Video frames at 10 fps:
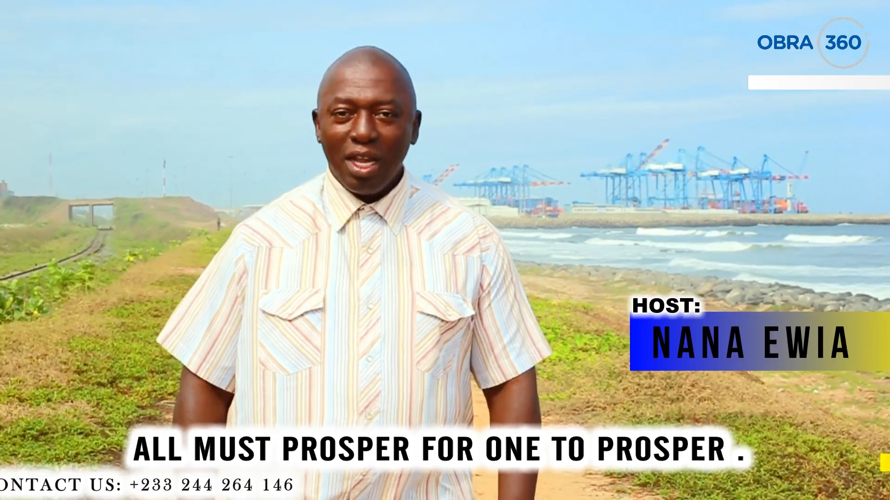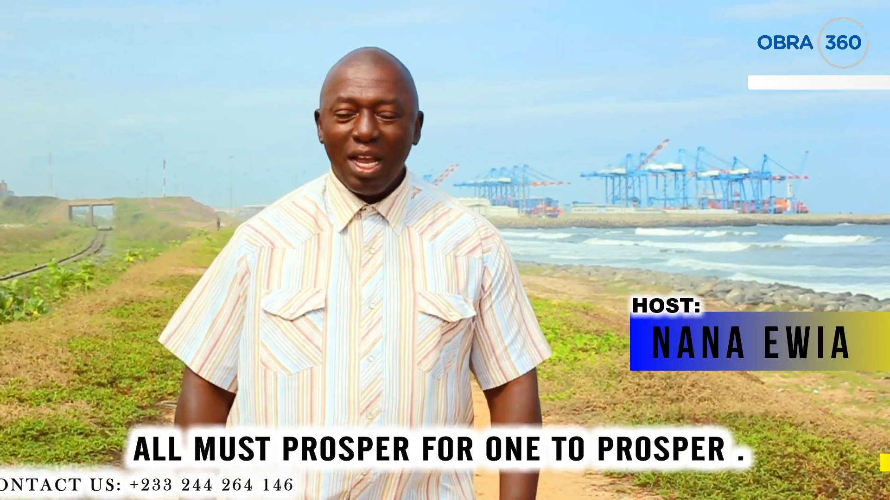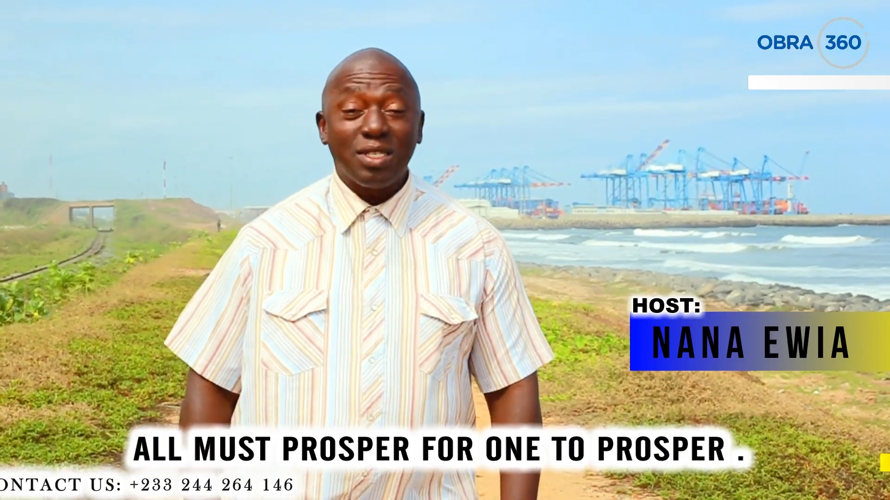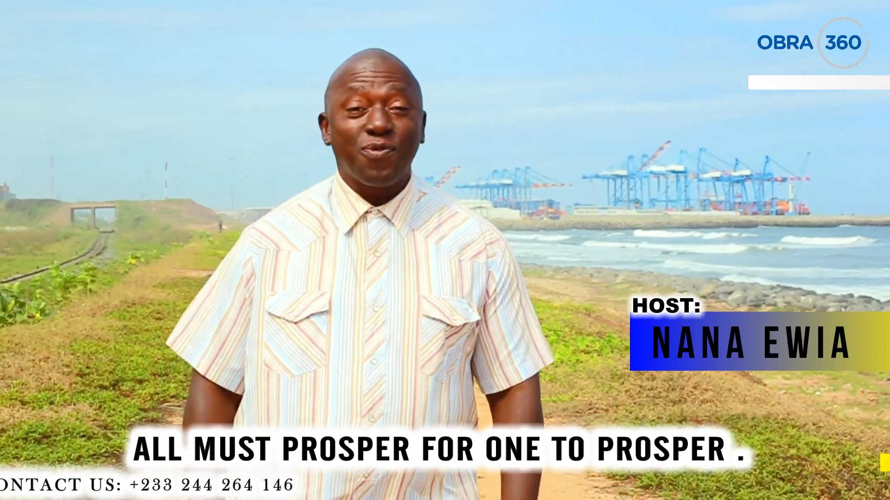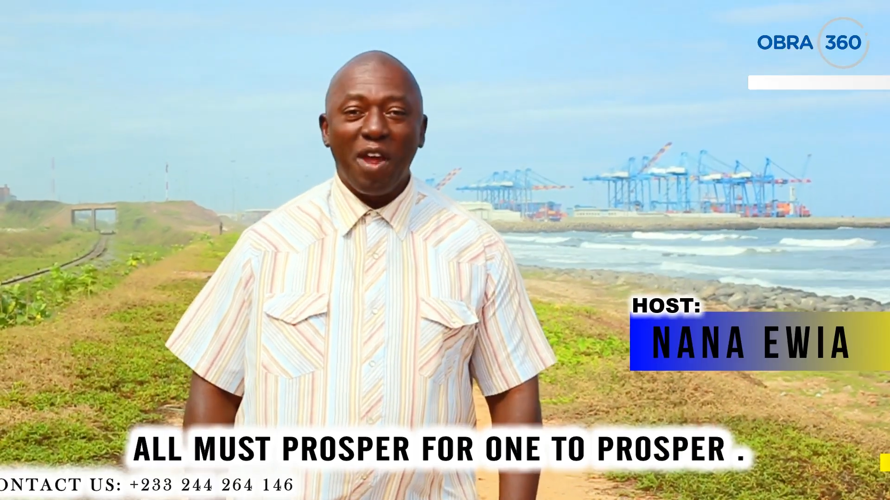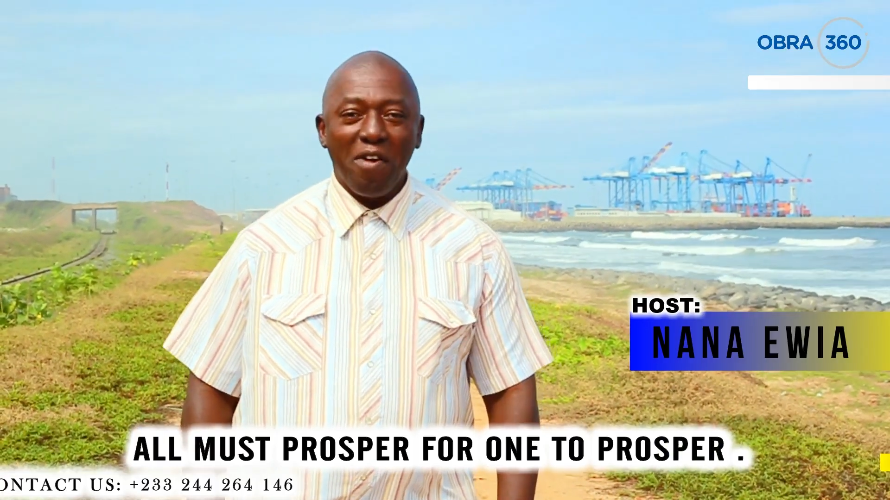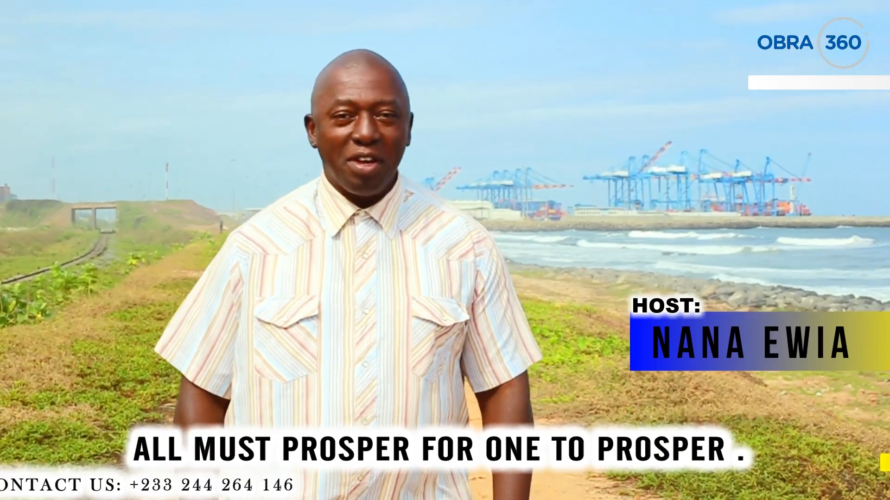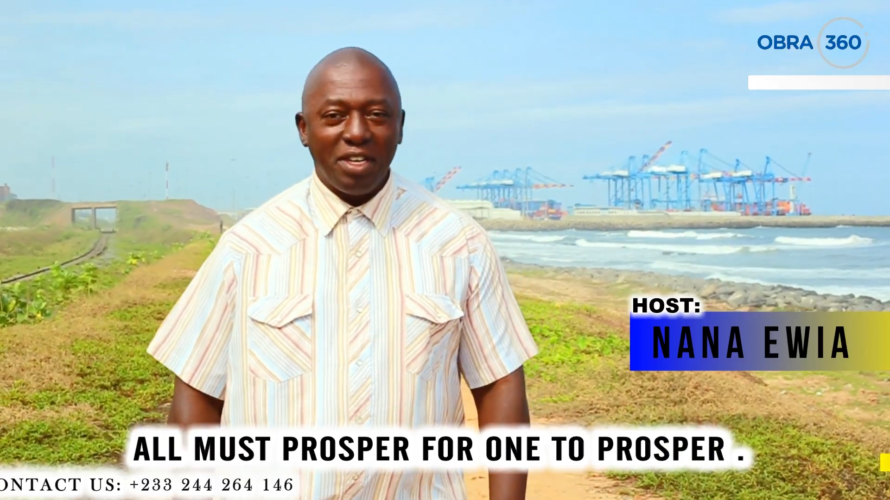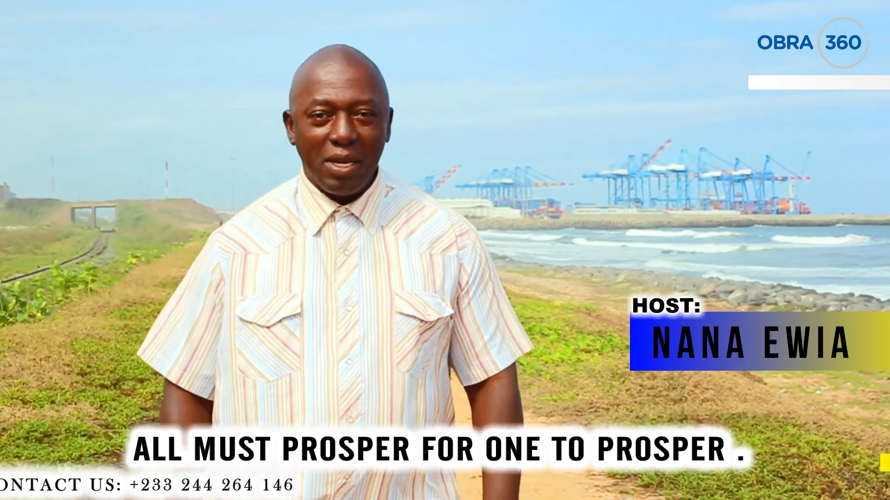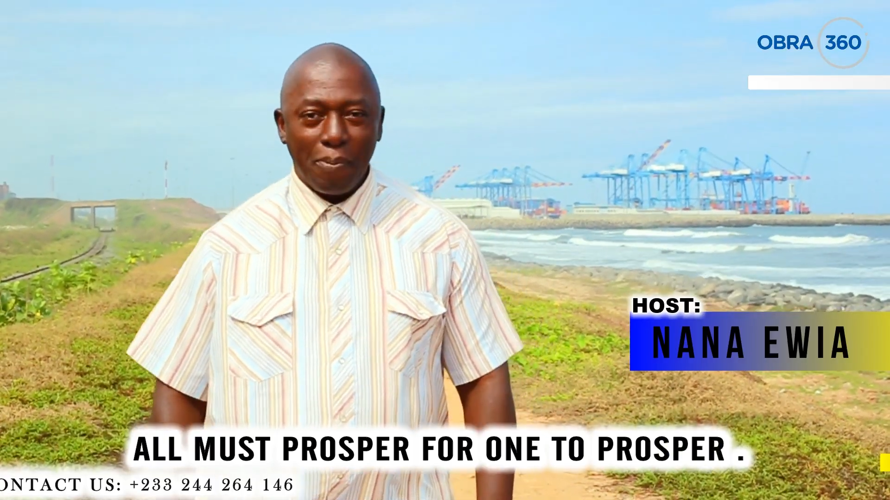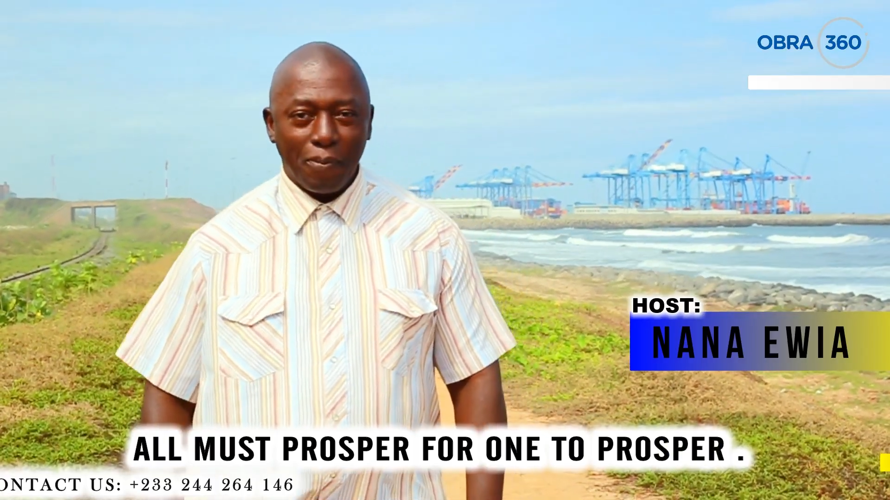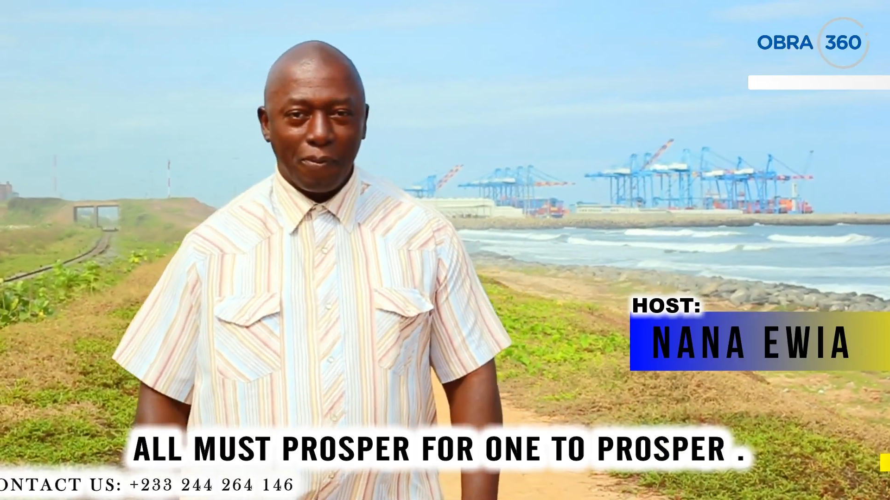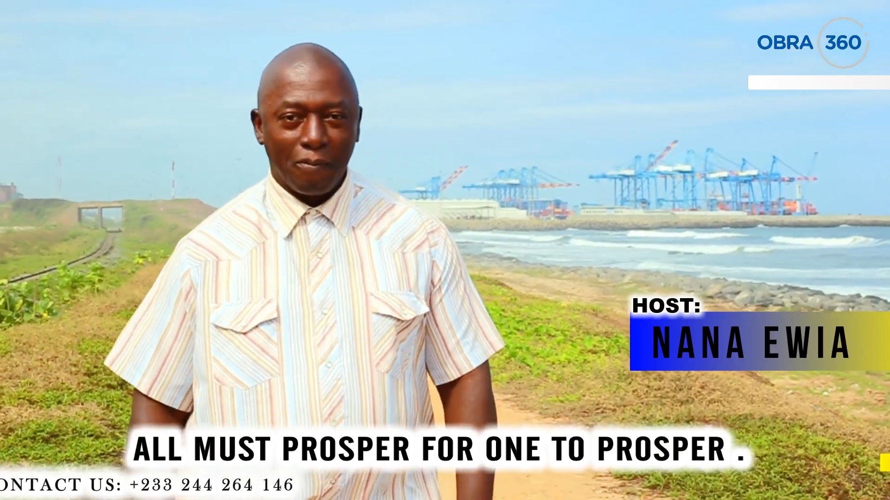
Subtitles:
It's very deep.